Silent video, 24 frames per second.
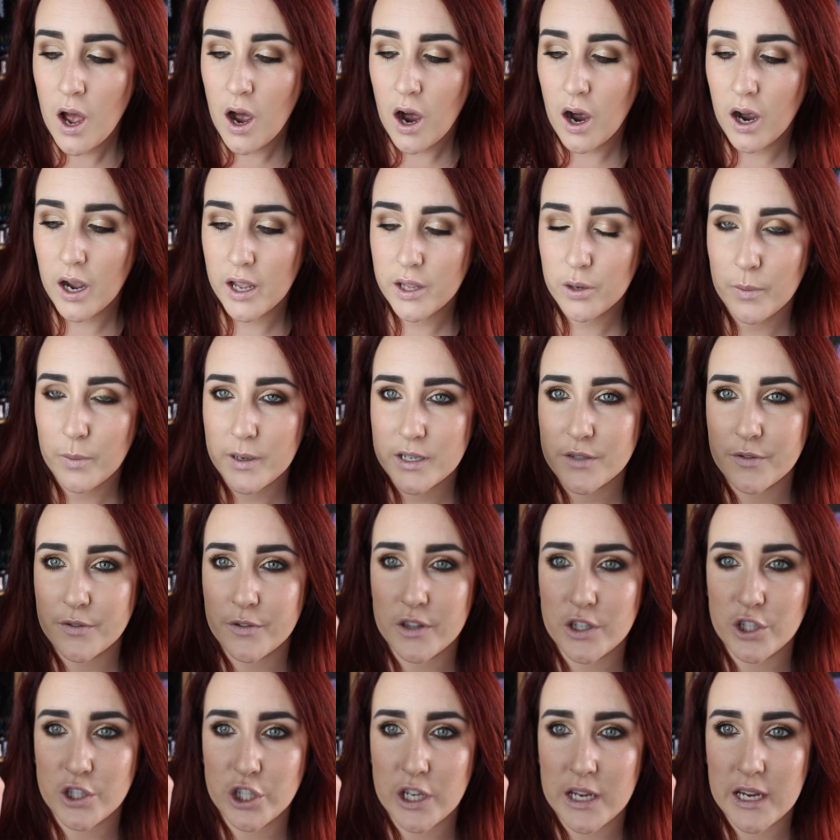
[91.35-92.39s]
I went for
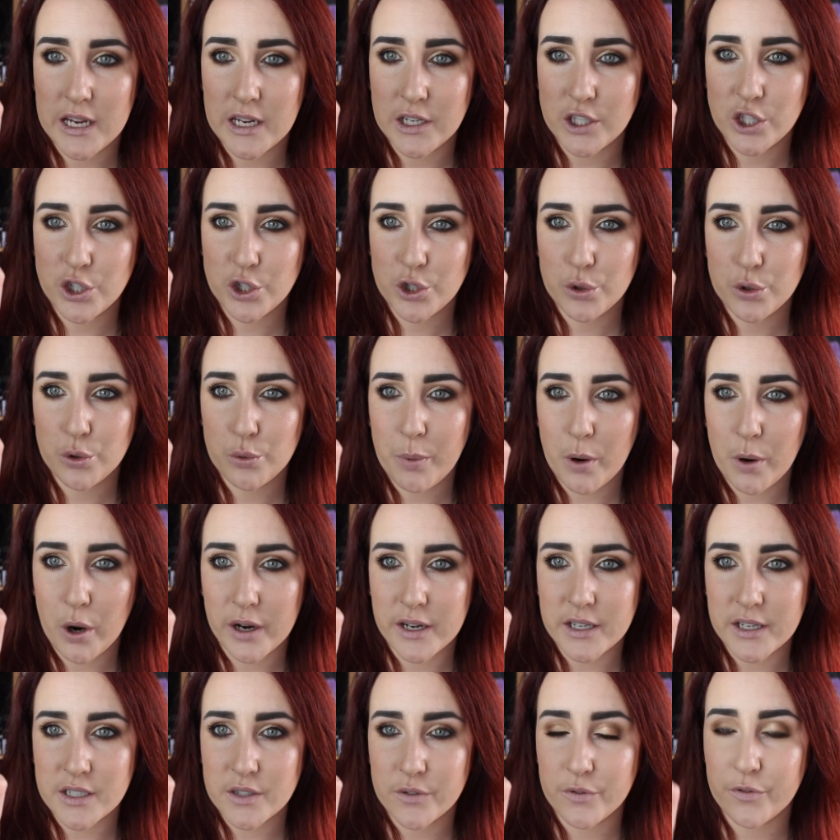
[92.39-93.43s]
the shade
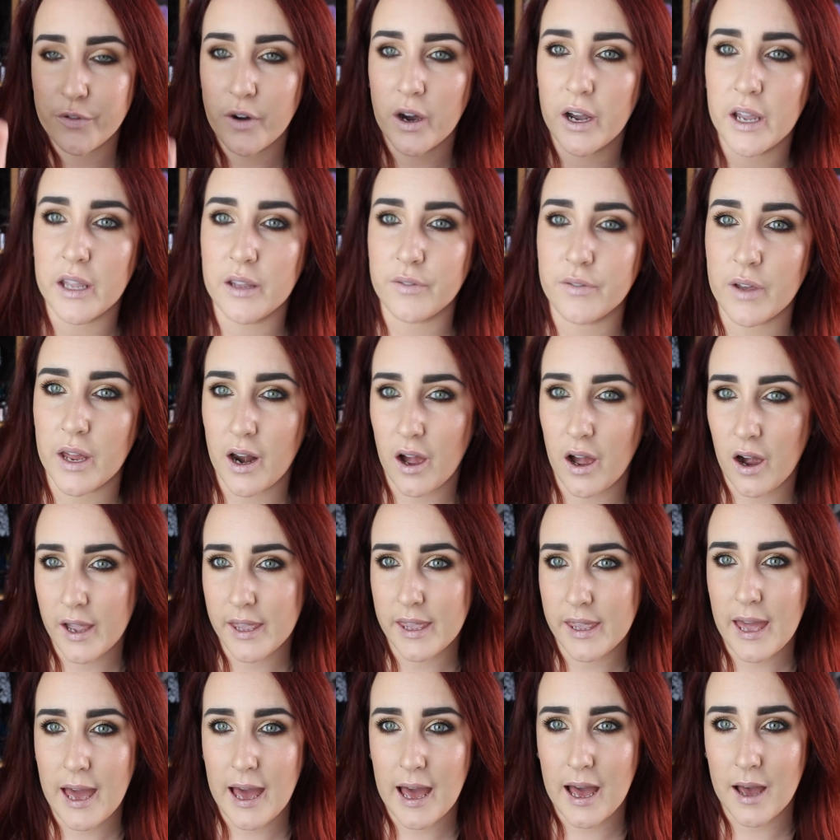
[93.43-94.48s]
2.5, and
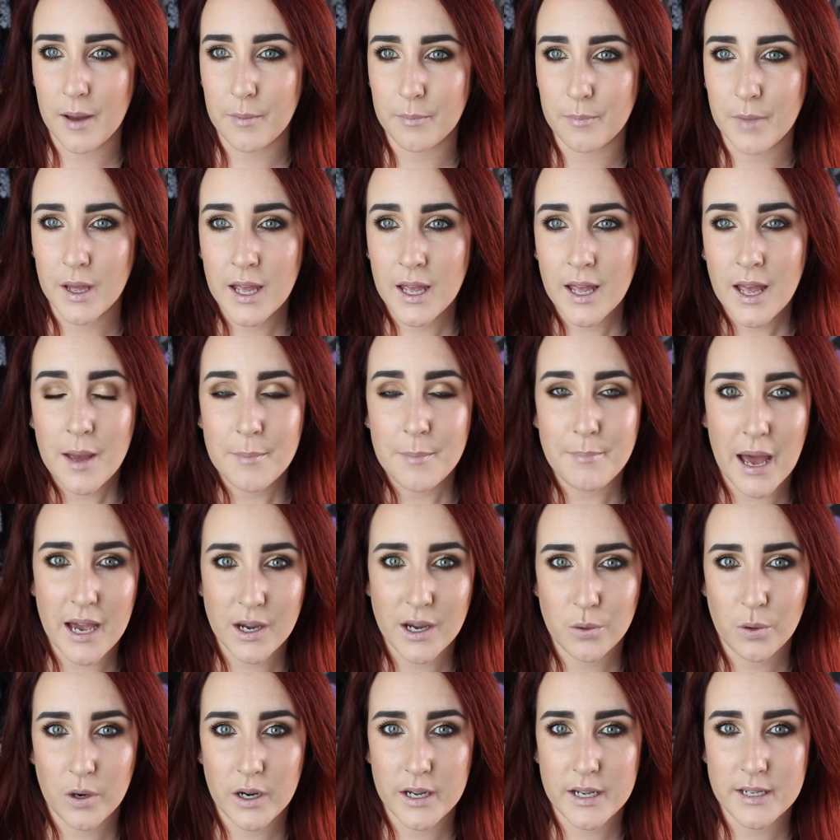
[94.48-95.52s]
I am,
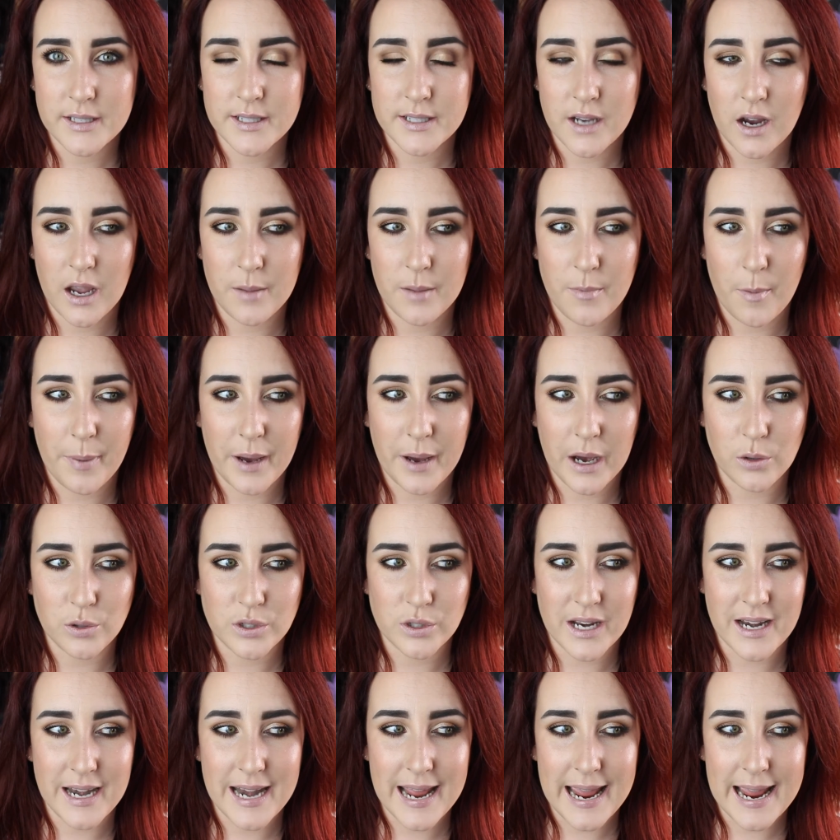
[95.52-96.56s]
MAC wise, I'm about
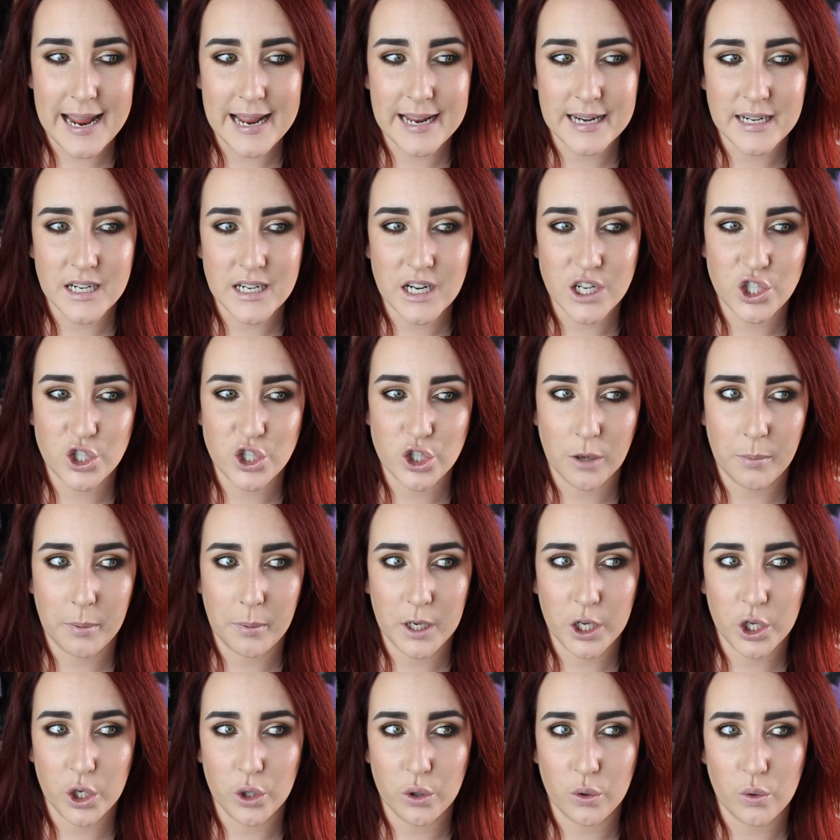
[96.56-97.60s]
an
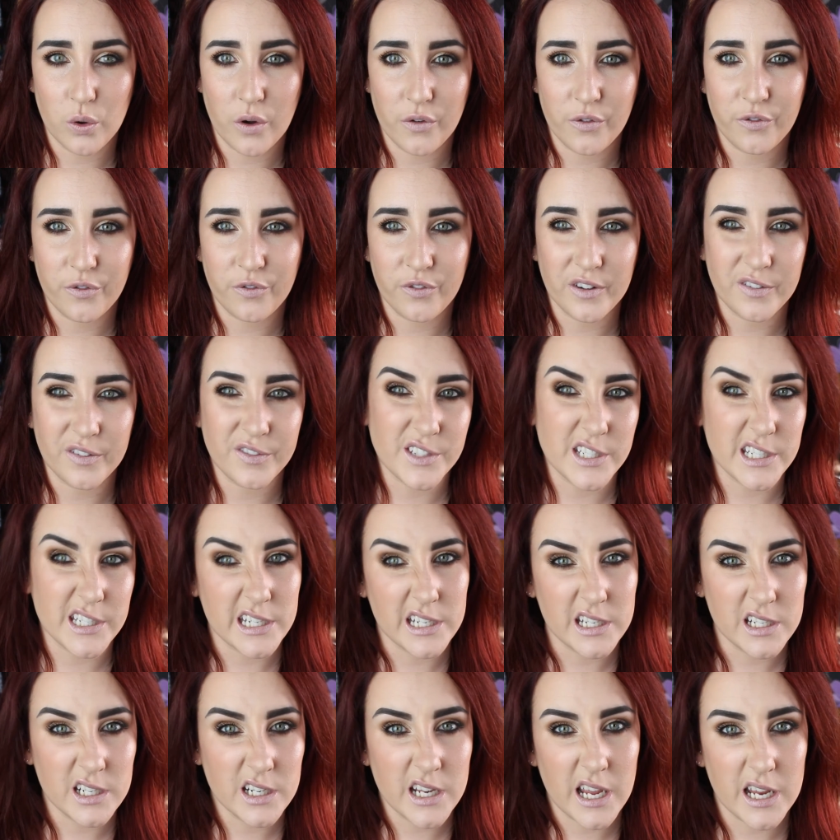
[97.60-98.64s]

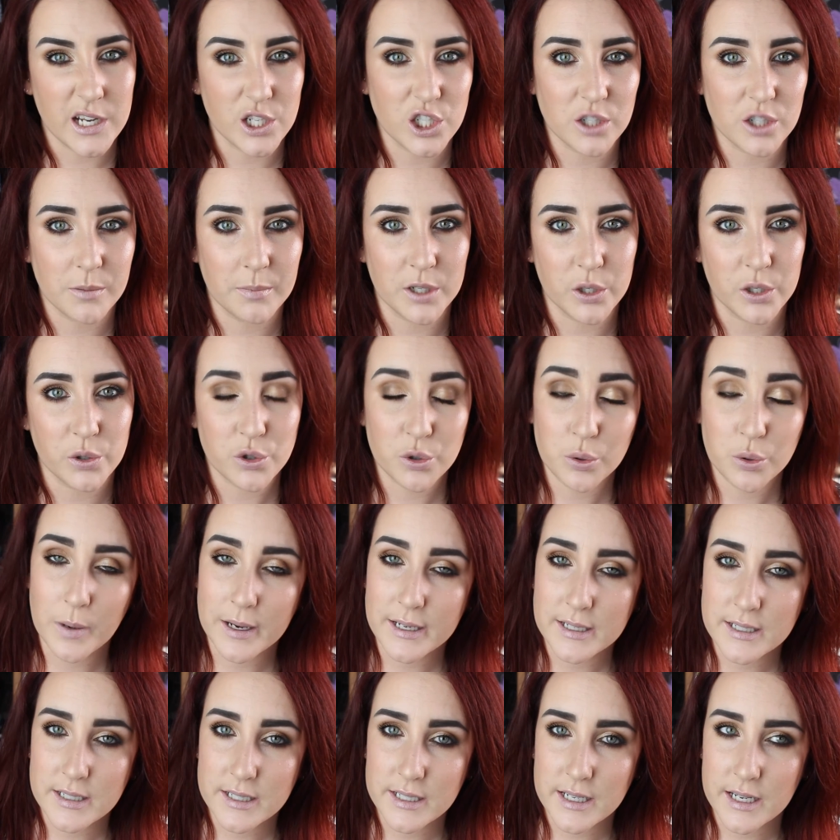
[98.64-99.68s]
NW15,
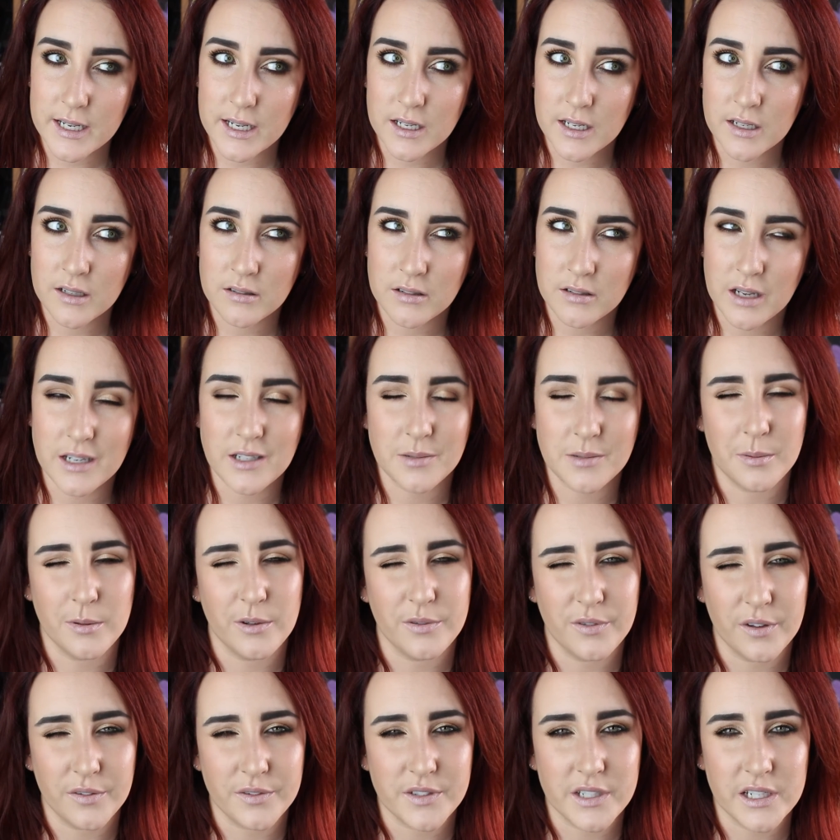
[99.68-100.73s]
NW20,
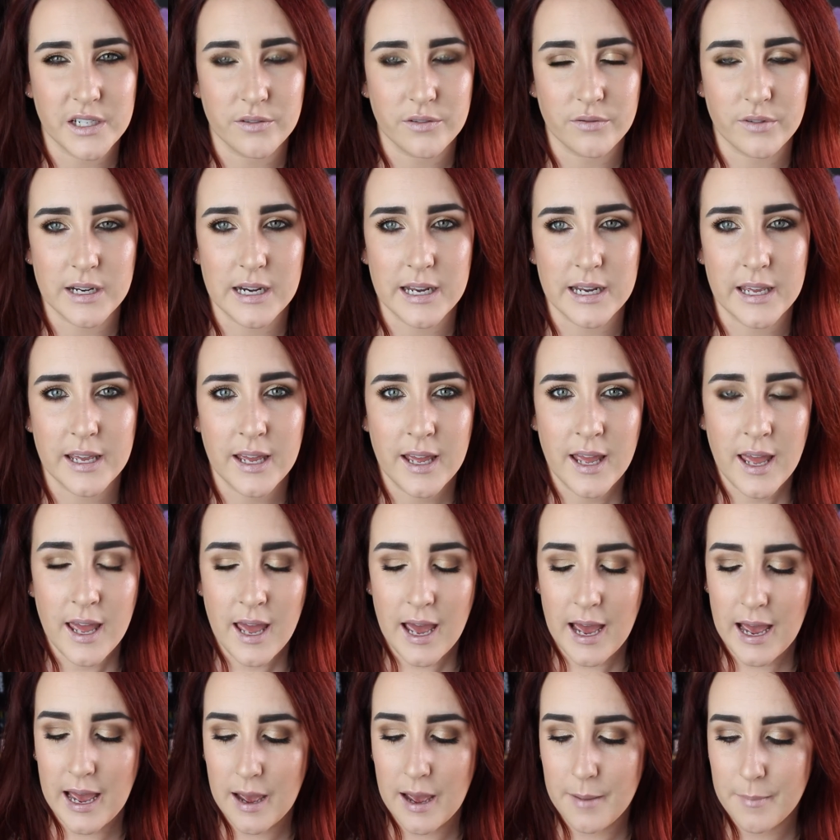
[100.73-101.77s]
NW15 really,
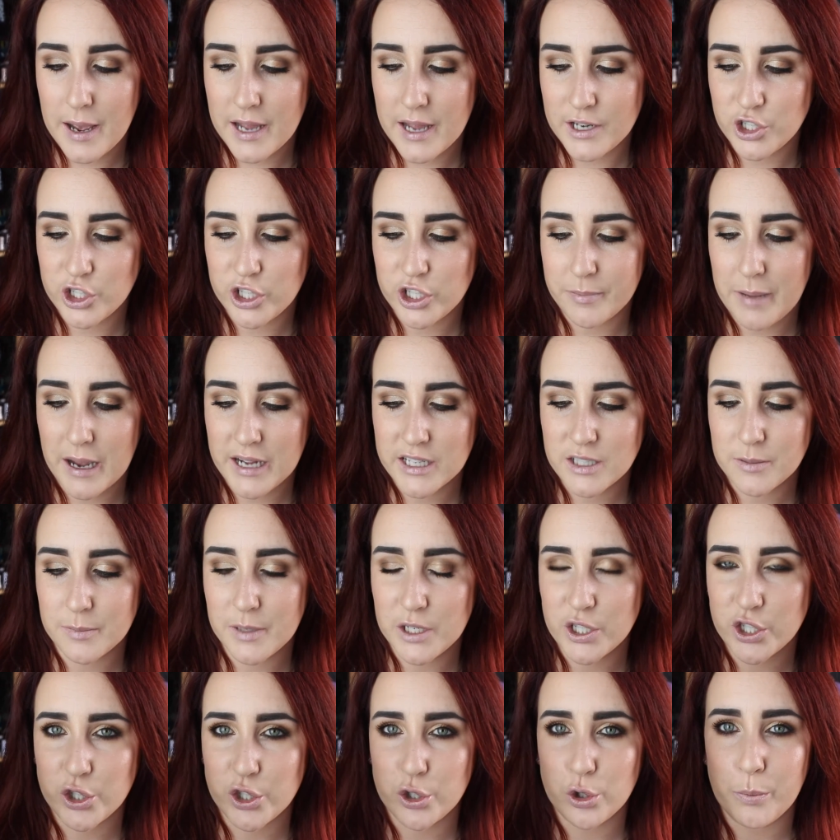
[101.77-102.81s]
and she matched
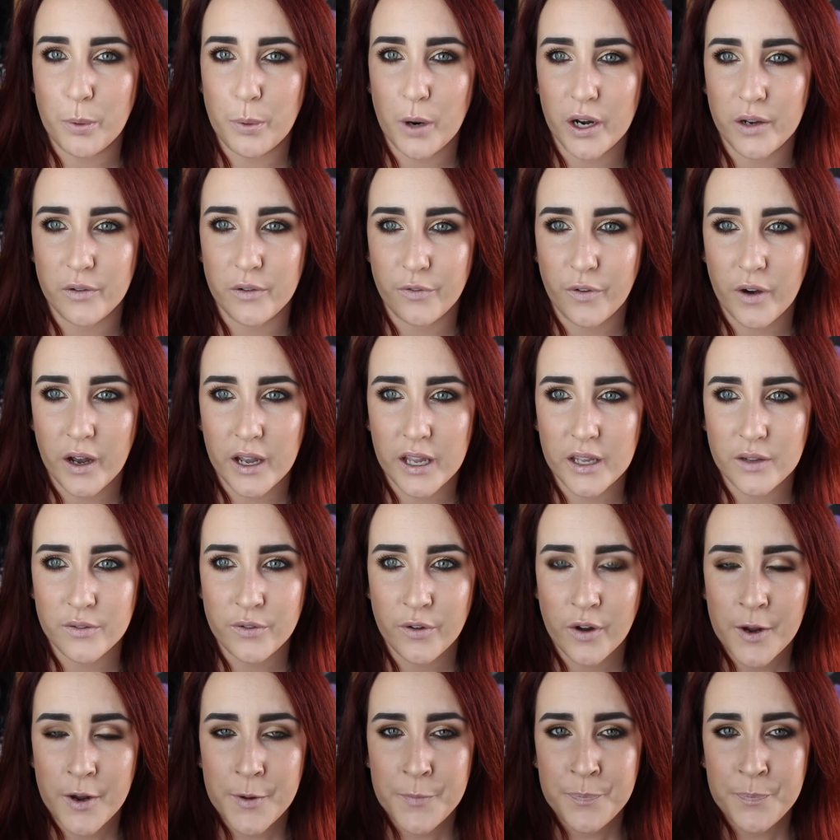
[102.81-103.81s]
me to 2.5.